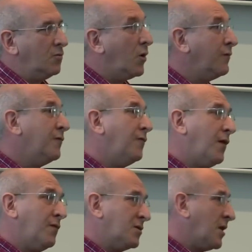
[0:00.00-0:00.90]
Or after
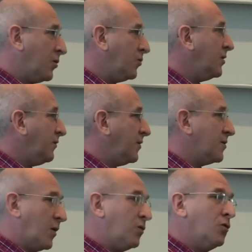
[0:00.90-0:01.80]
5 years, like your
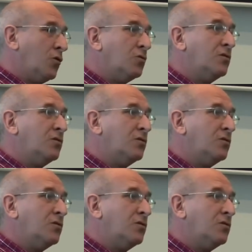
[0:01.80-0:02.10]
TVs, right? You know,